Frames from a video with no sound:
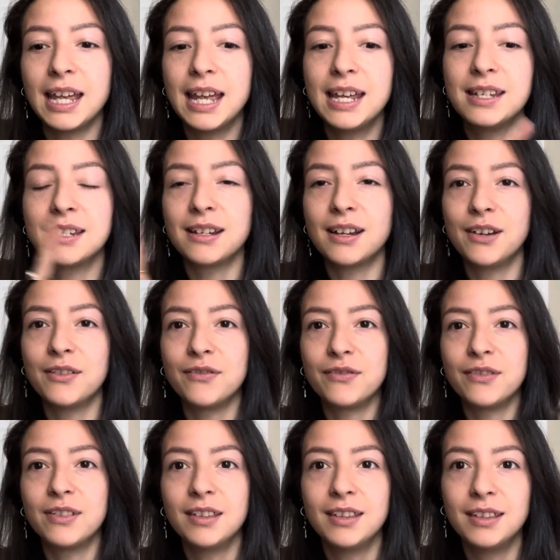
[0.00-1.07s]
end of
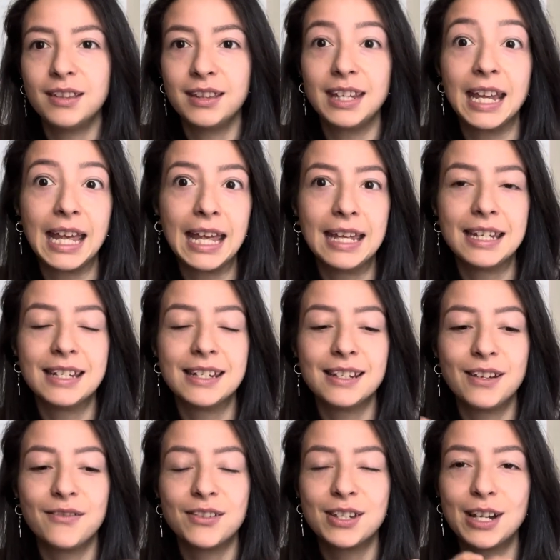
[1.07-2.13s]

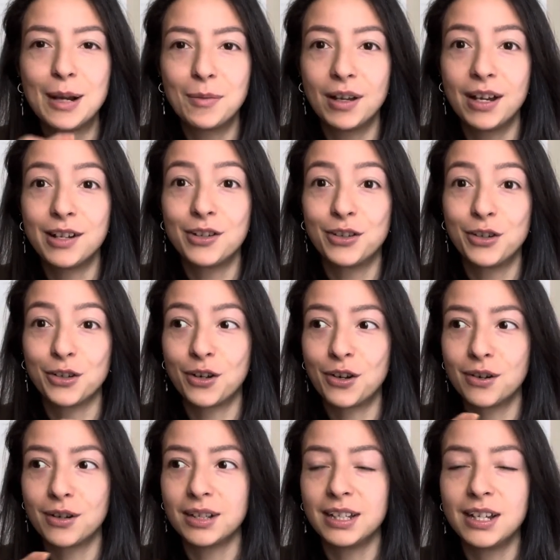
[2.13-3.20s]
the timeline you're
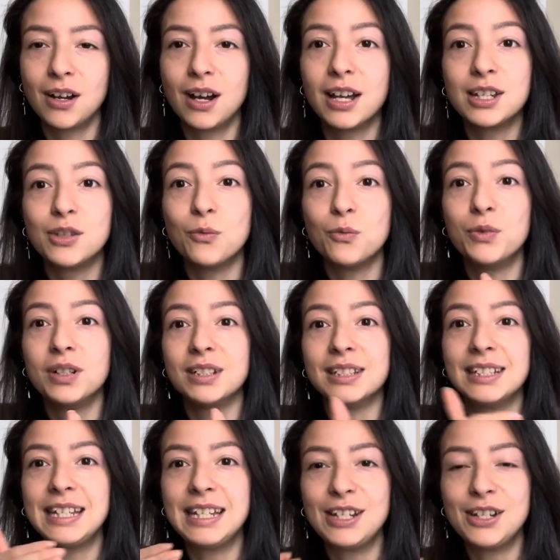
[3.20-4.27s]
currently on will
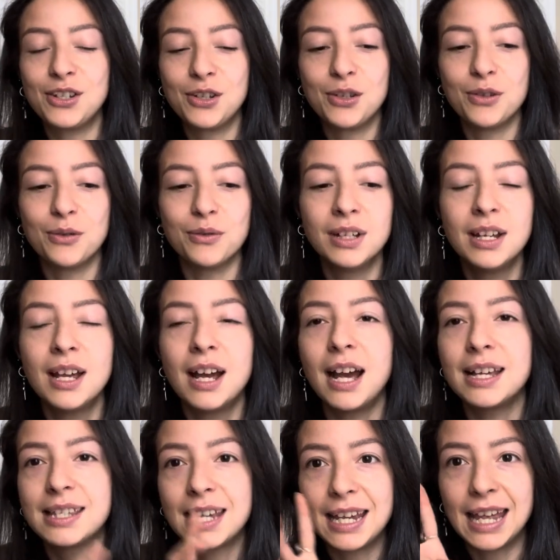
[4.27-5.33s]
lead to. I
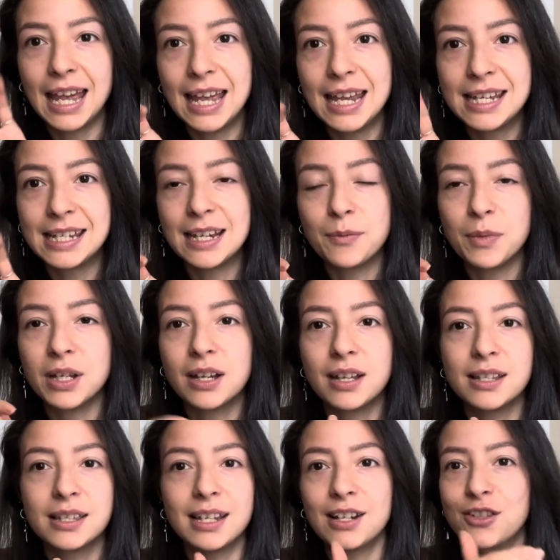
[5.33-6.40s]
say ending
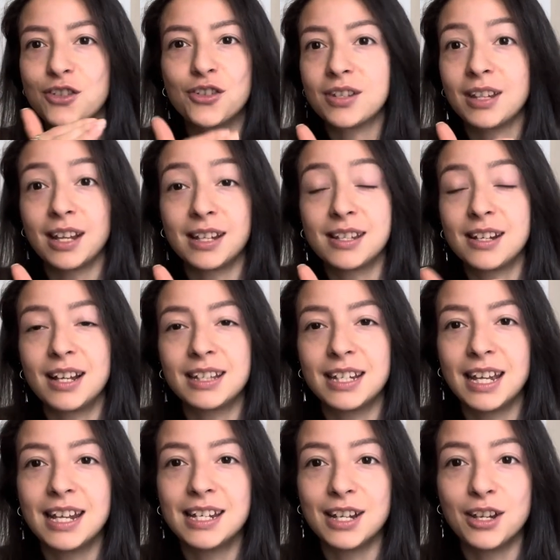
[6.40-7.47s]
because that's not
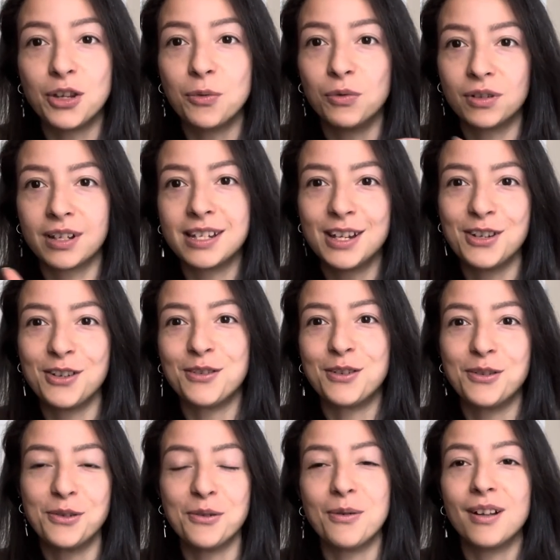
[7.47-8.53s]
the ending. You will continue to
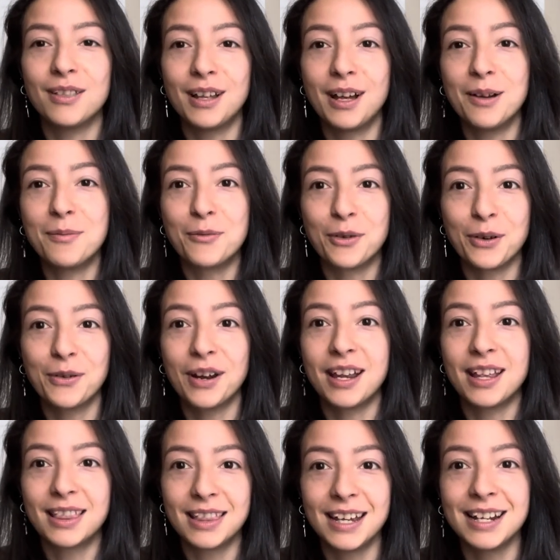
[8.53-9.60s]
do a lot more
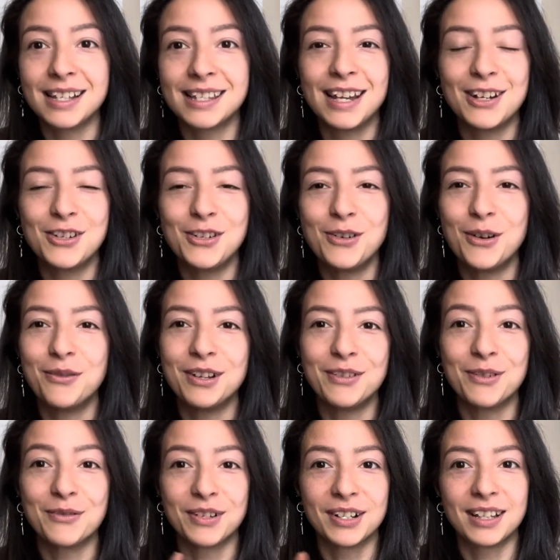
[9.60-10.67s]
great things that you don't
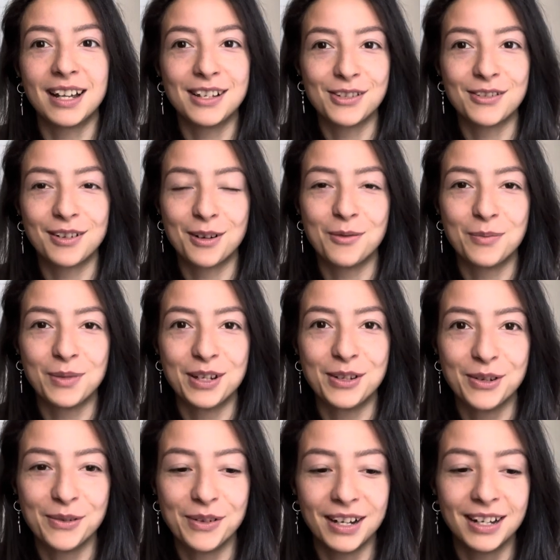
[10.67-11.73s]
even realize you're going to be
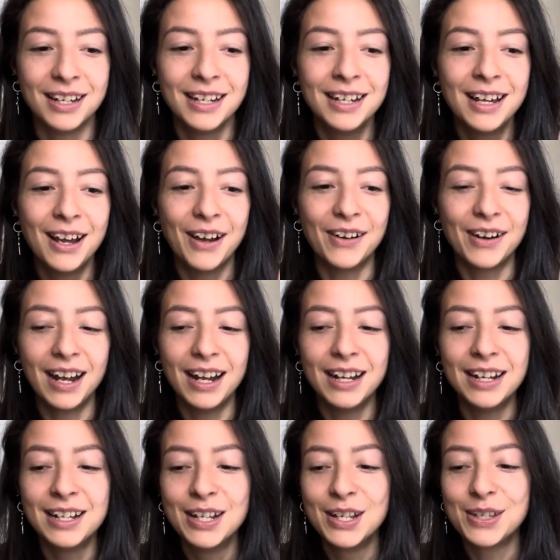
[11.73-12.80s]
doing.
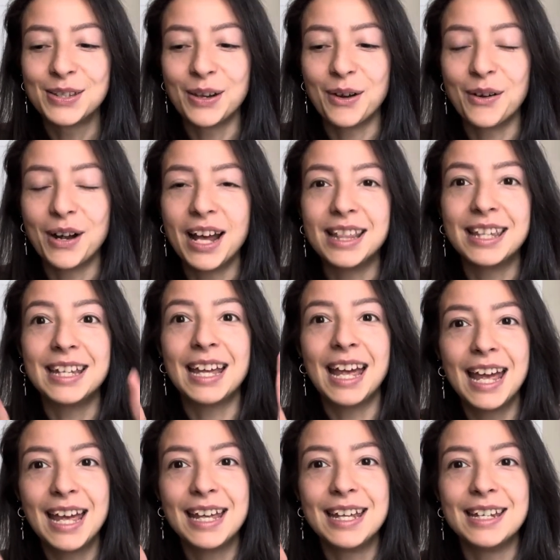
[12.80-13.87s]
Okay. So at the
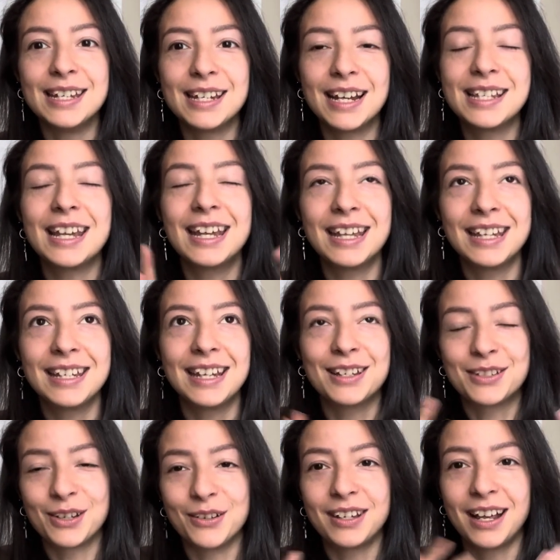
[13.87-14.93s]
end, I
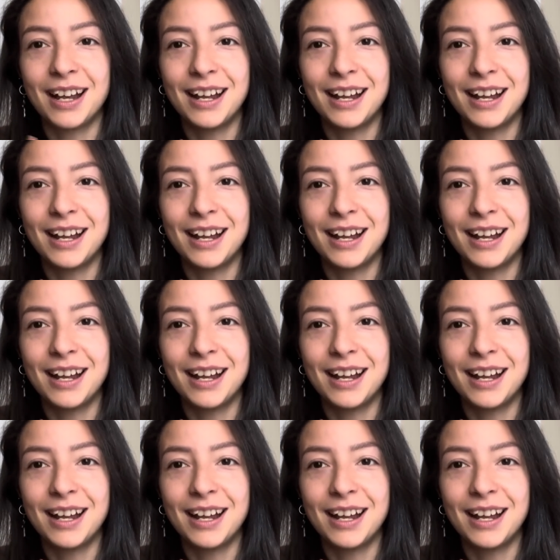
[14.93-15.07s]
say